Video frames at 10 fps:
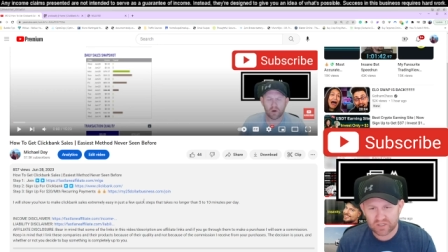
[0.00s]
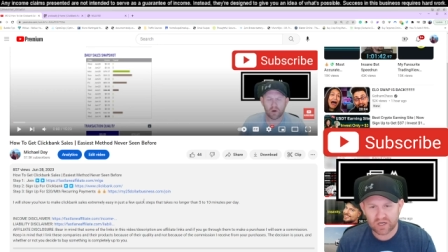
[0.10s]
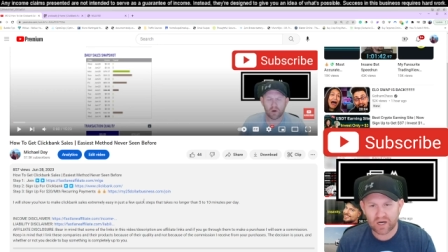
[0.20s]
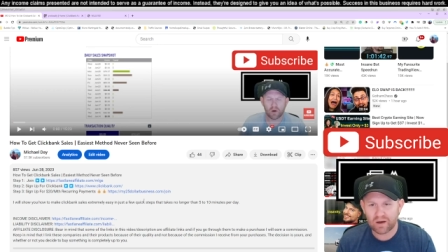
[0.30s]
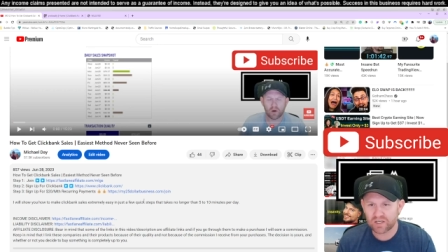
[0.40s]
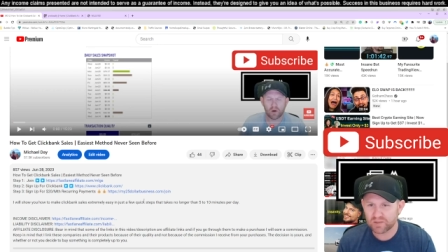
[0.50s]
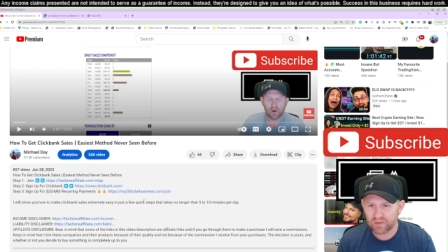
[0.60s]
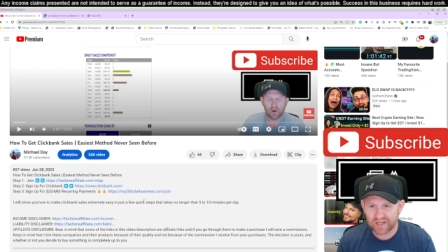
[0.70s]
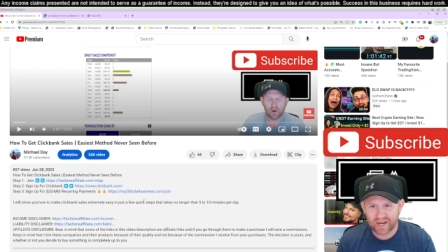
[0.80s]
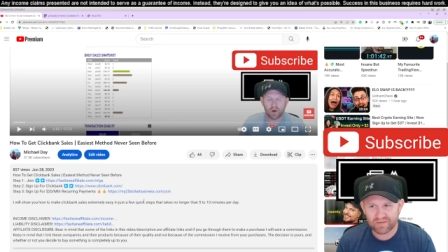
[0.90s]
Uh, I'll
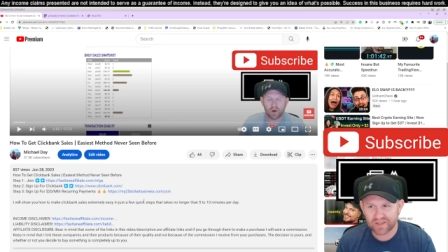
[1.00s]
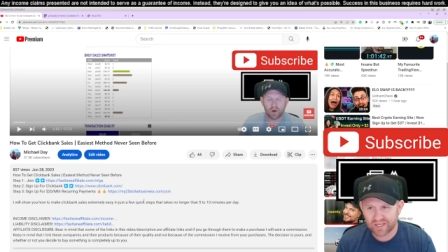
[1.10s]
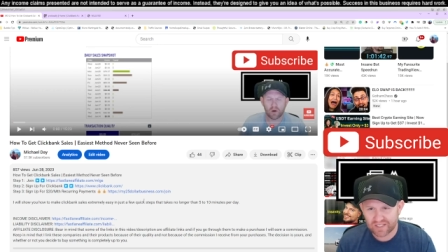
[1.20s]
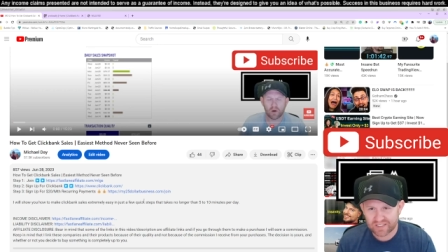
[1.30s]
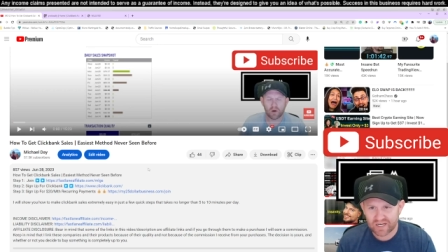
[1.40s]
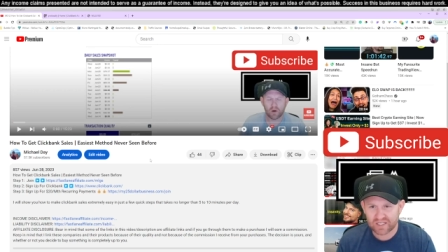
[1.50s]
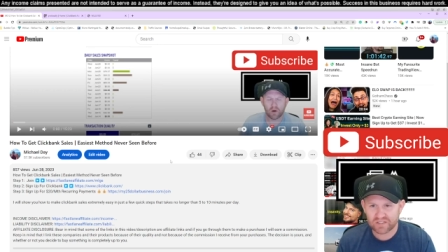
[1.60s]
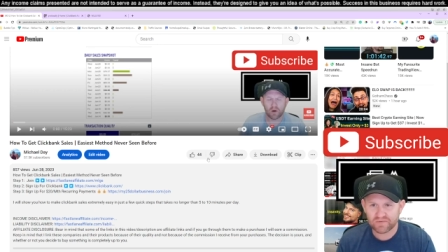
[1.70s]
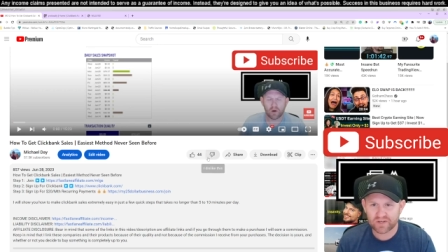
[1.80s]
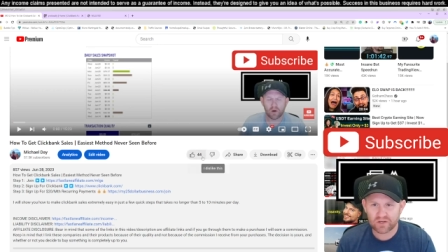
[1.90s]
explain everything inside of
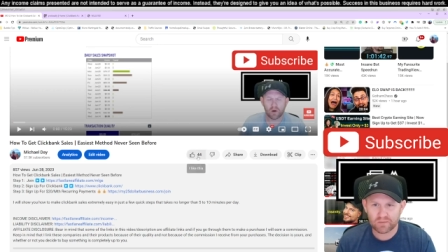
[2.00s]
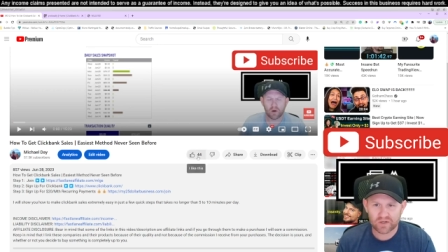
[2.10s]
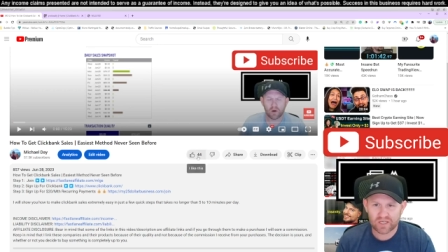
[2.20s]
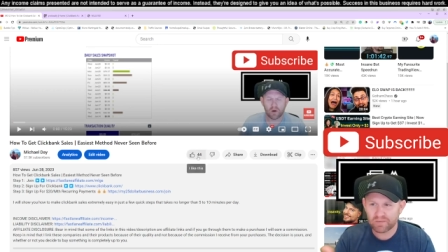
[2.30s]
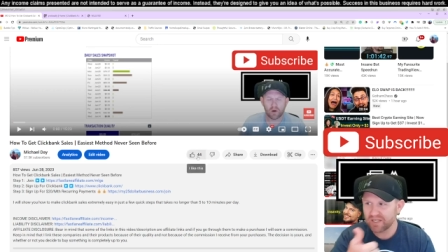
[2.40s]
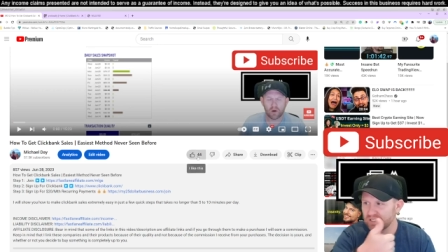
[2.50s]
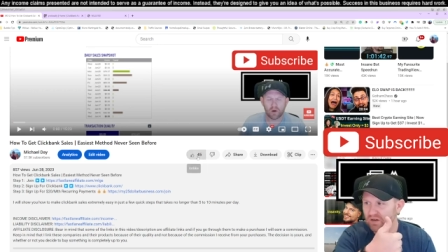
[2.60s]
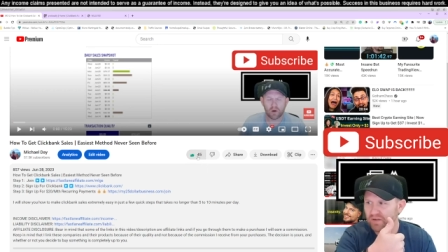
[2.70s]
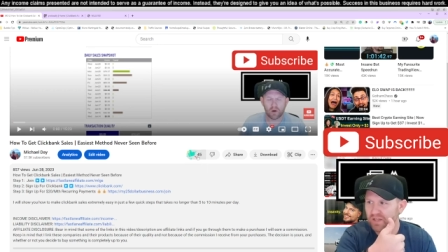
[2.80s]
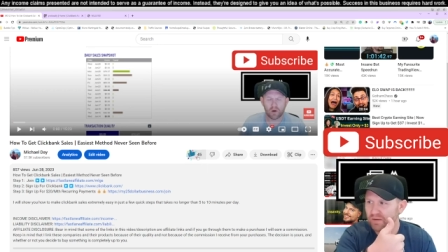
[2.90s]
this video. I'm going to give
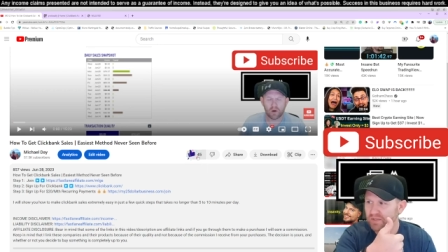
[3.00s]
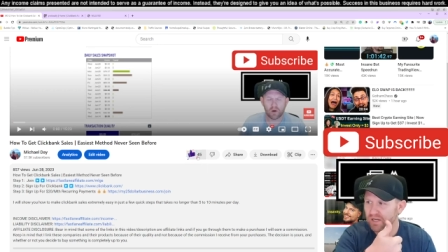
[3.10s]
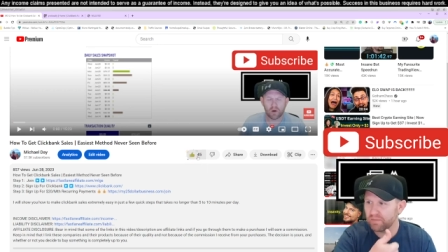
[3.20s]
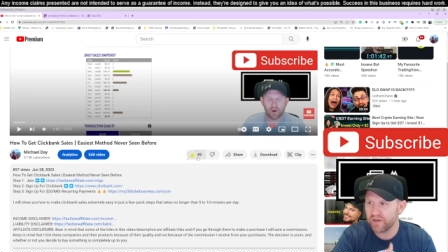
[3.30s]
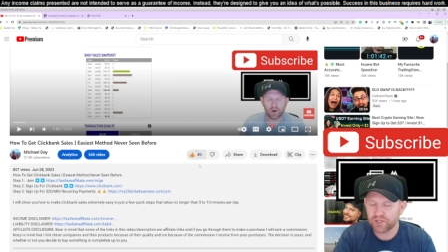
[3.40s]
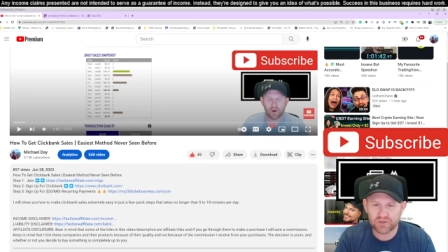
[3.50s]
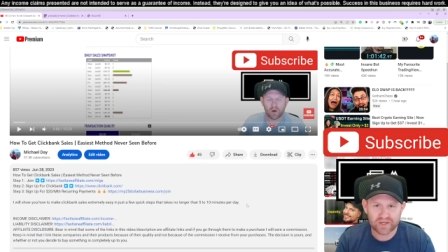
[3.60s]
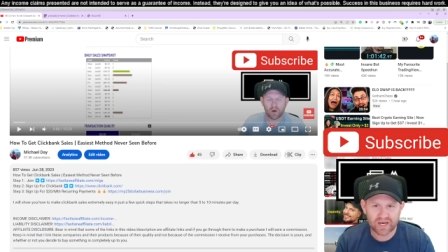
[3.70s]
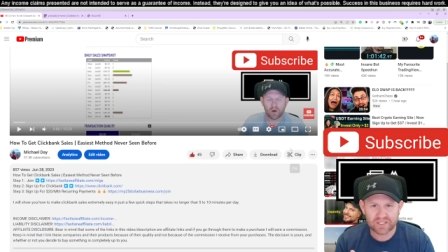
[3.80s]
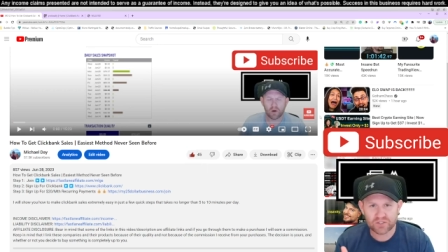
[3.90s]
myself a thumbs up. Make sure you
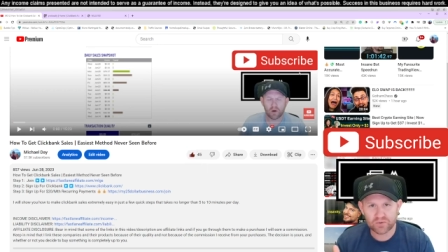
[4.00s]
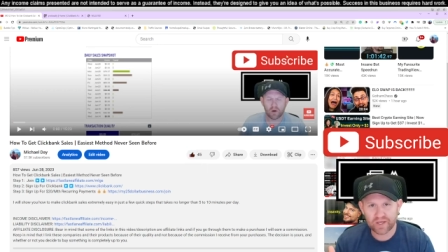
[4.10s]
guys do